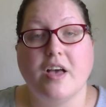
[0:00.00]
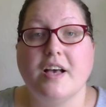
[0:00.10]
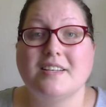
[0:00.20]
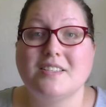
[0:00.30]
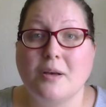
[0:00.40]

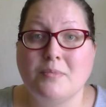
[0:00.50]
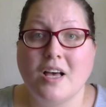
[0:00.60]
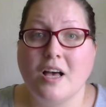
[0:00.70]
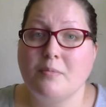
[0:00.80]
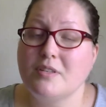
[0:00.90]

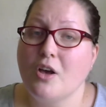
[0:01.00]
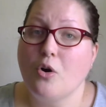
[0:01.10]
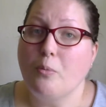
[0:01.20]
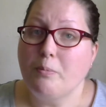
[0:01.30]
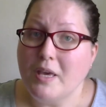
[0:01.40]
Sometimes
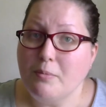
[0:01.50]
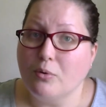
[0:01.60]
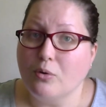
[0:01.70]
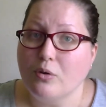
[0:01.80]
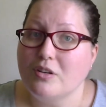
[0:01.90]

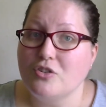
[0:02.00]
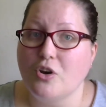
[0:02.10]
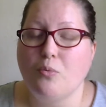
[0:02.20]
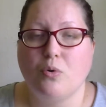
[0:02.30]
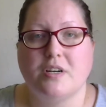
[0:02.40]
people
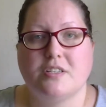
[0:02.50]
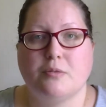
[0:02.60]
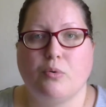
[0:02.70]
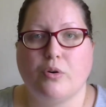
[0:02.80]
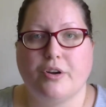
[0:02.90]
don't want to
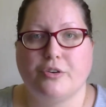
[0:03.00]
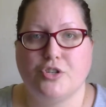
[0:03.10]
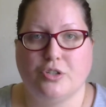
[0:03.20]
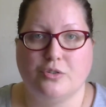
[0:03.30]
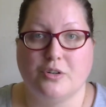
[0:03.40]
support your
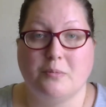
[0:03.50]
children,